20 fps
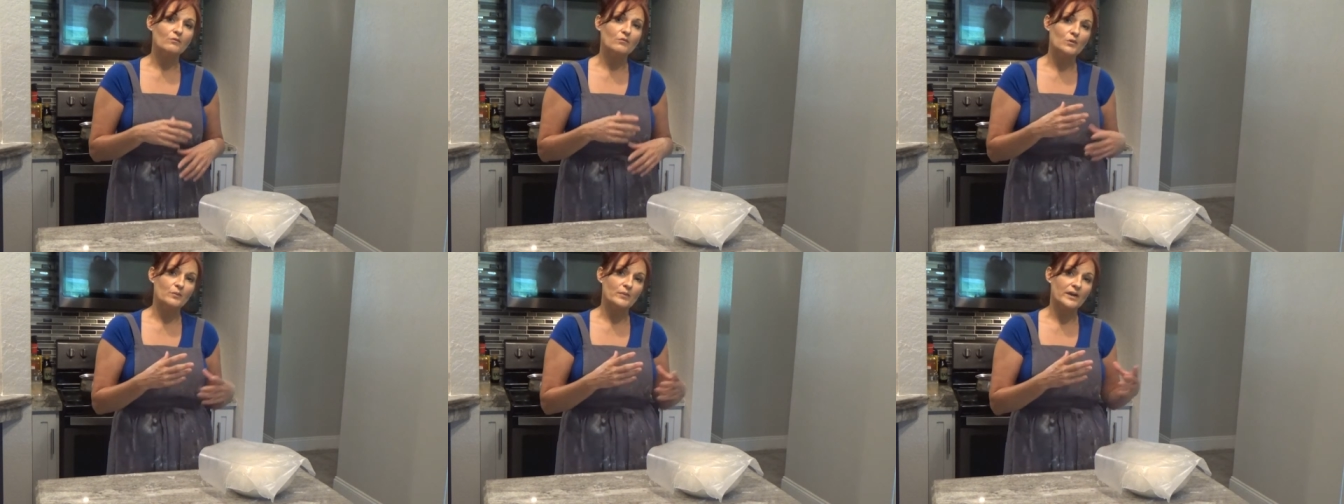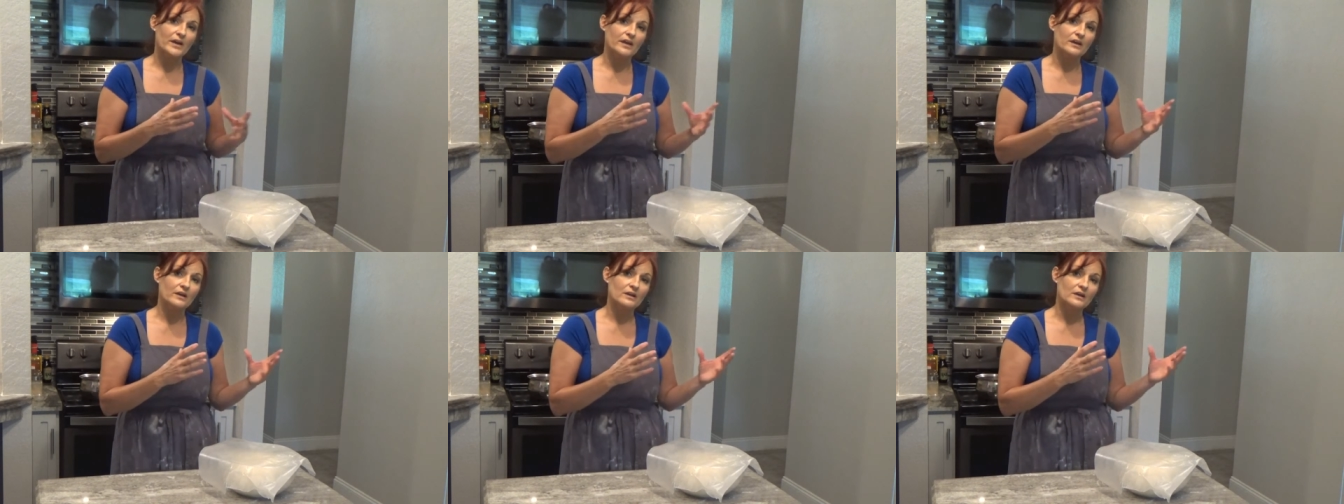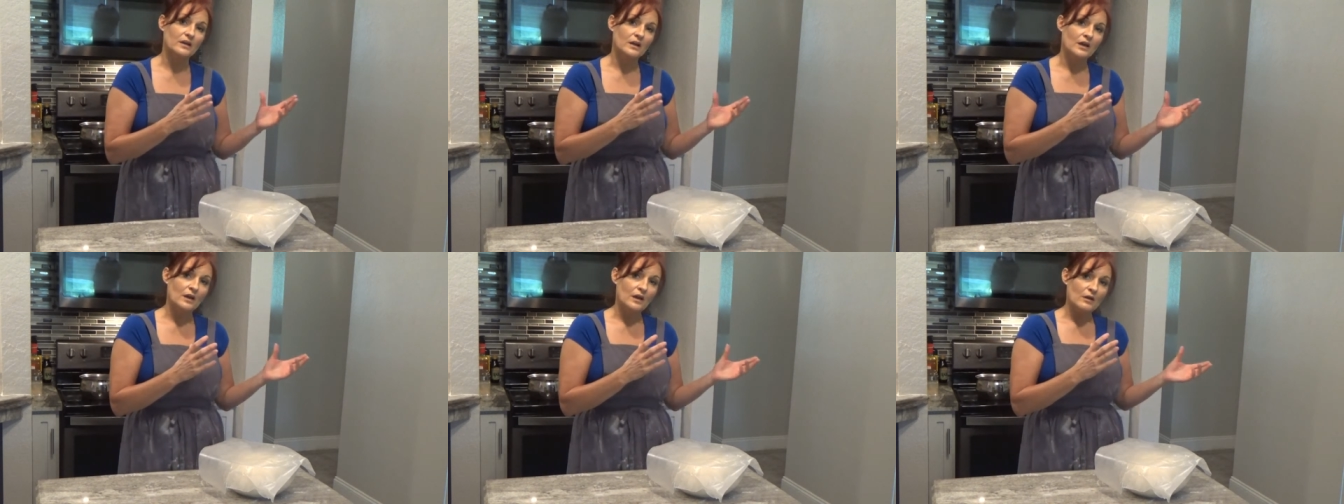We'll make
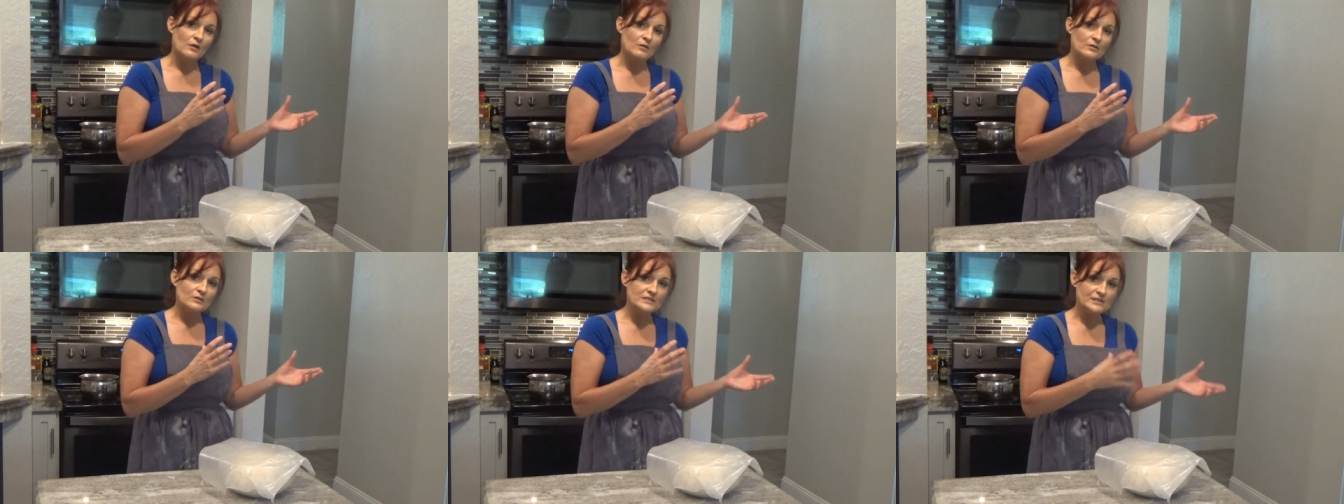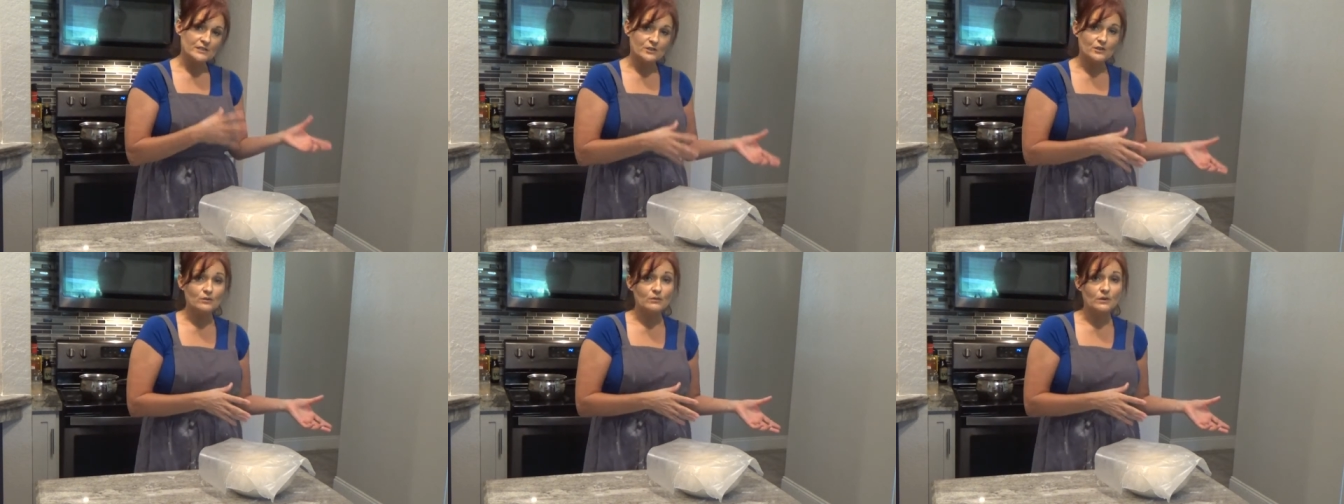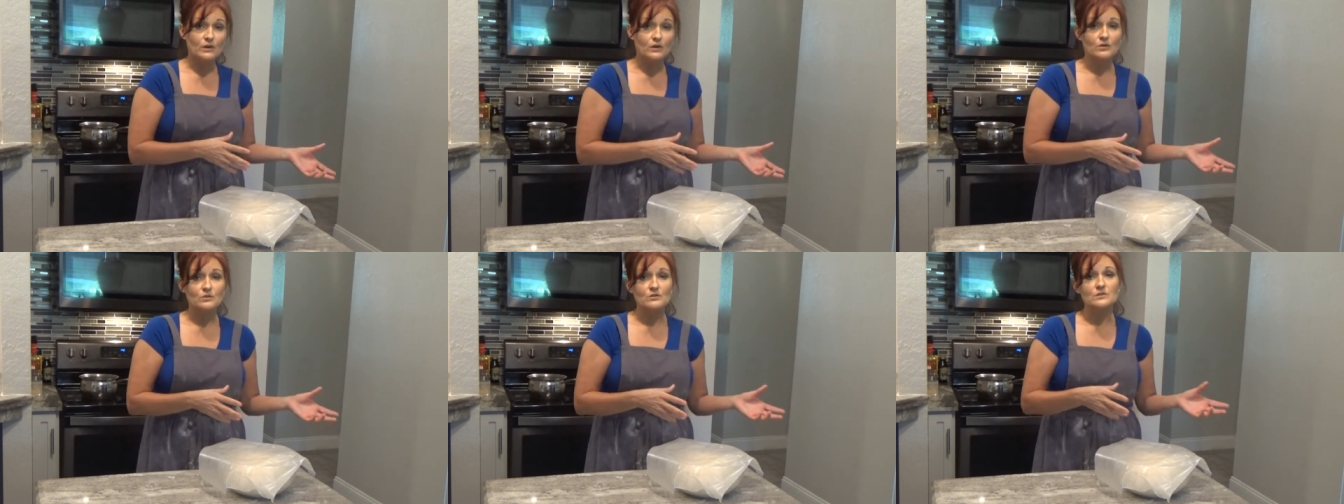dinner
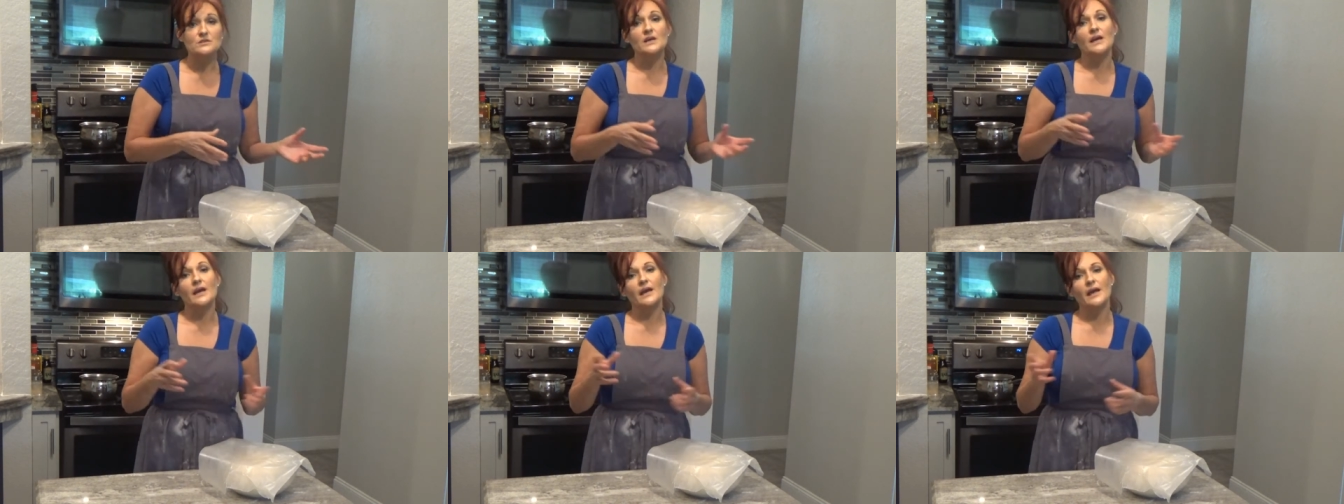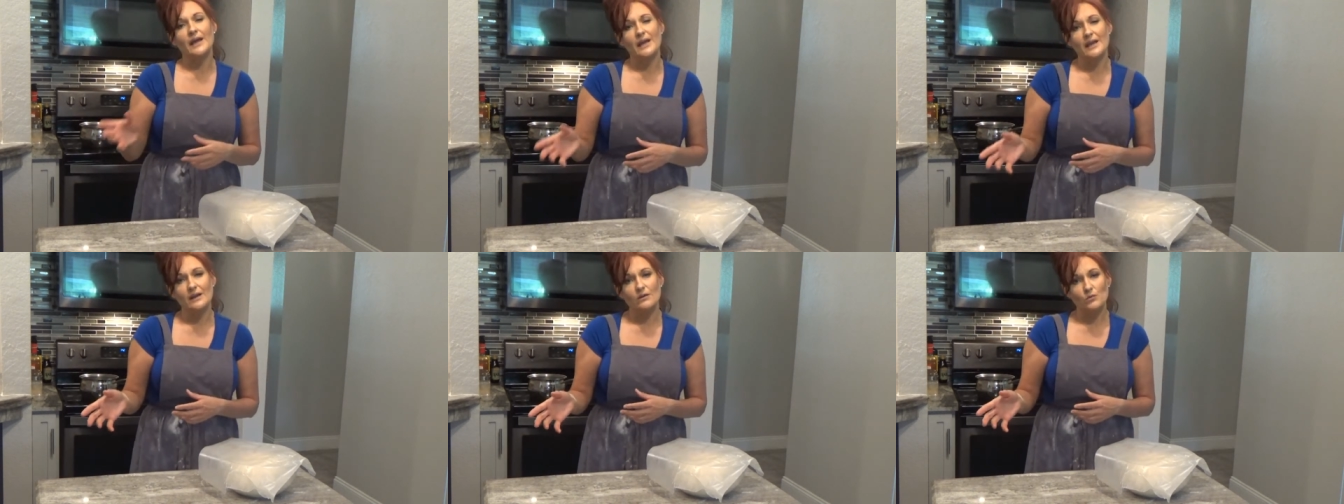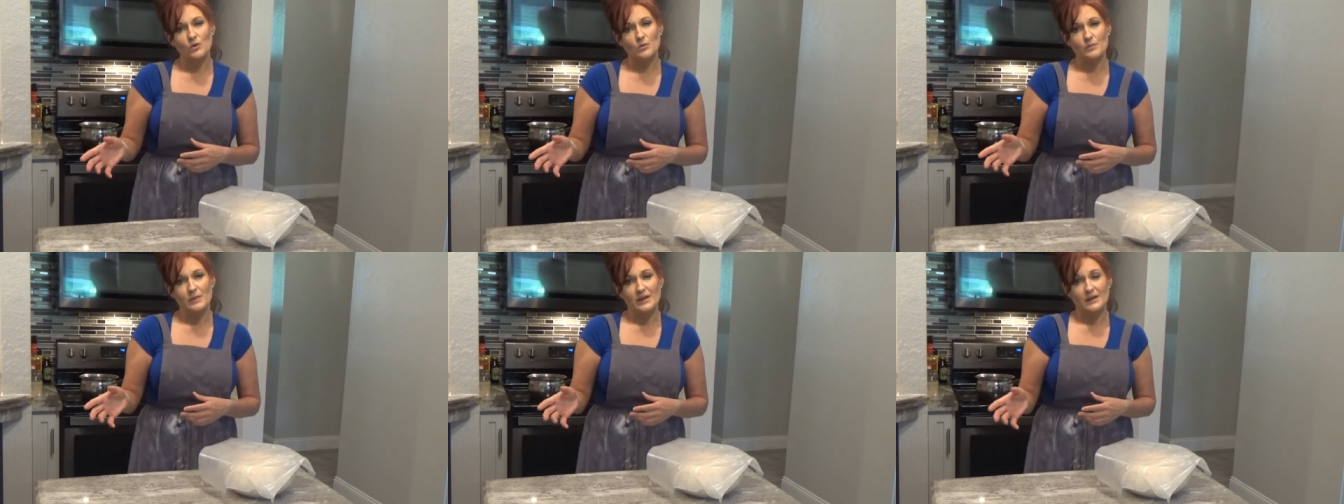rolls and
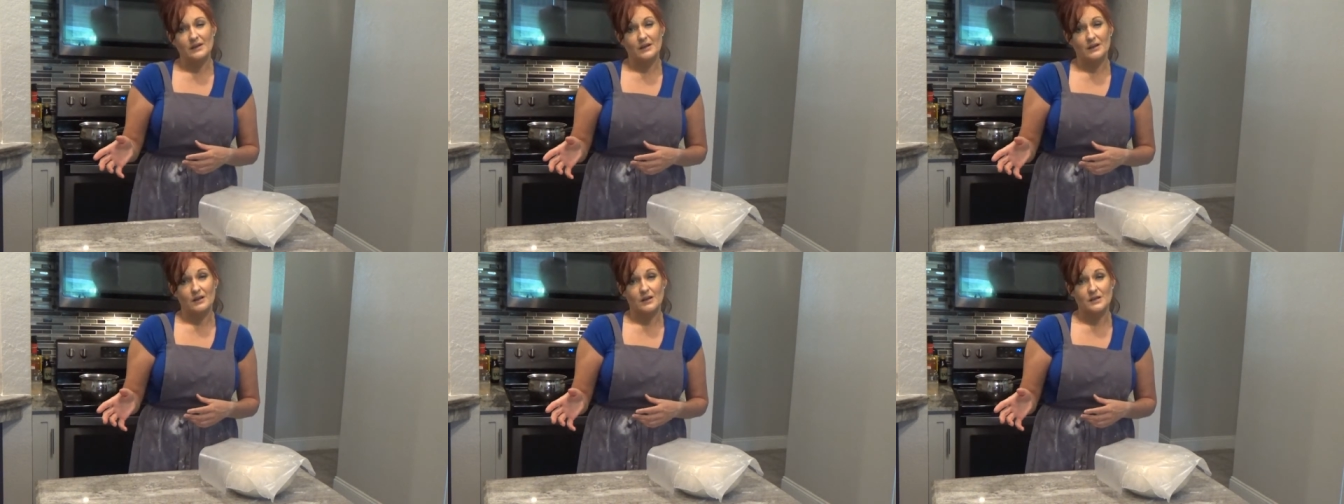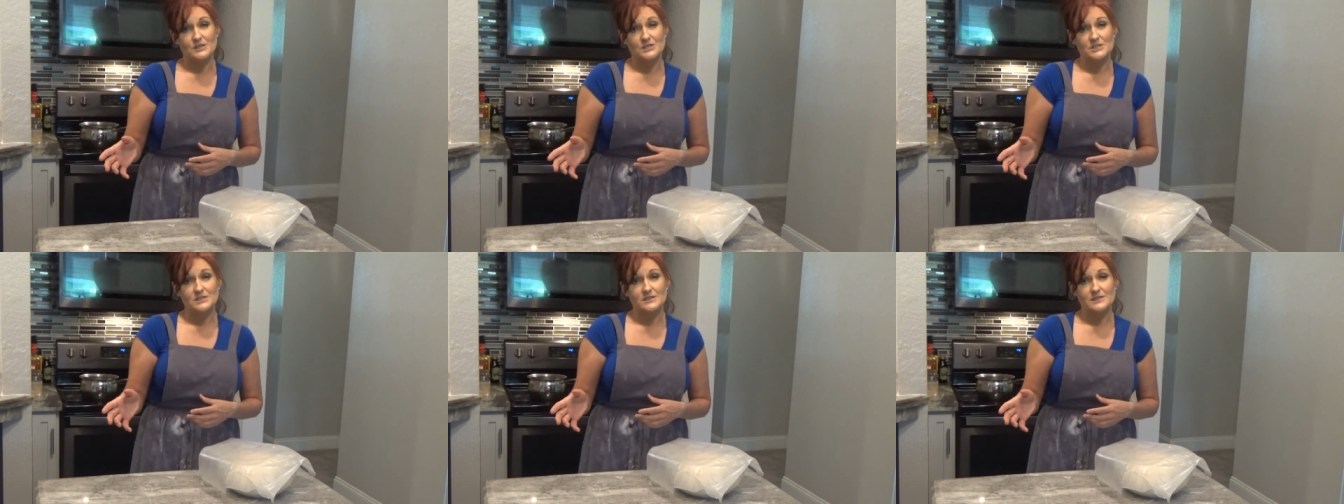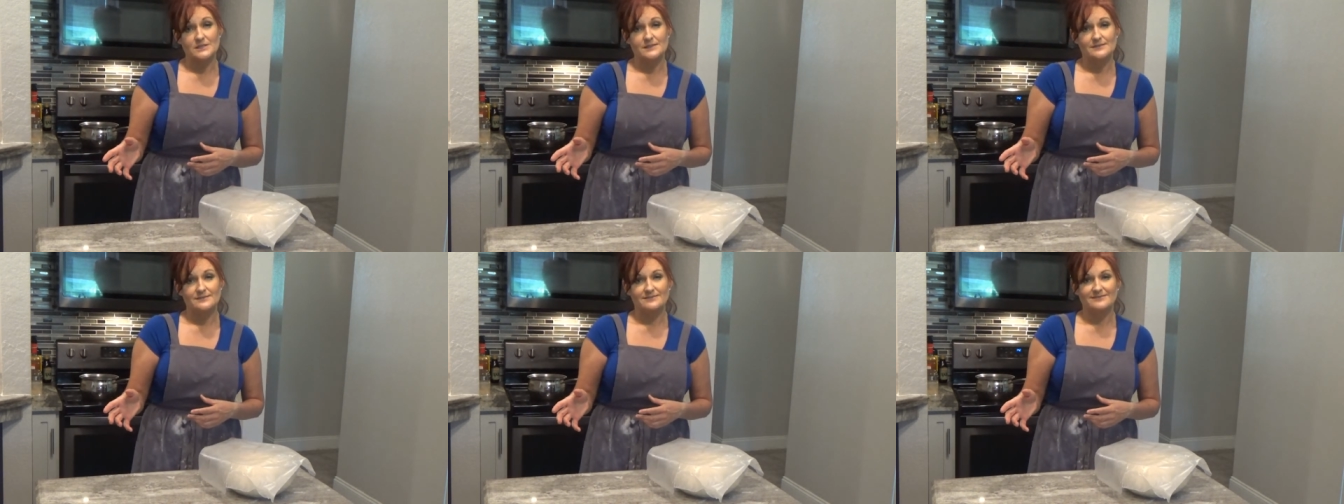we'll make
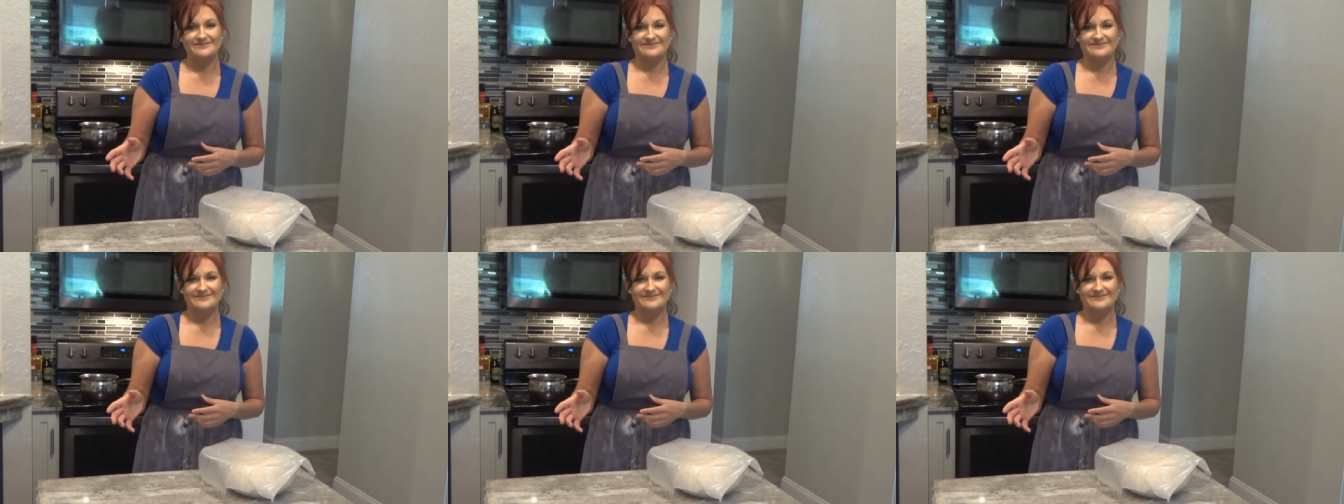kolaches.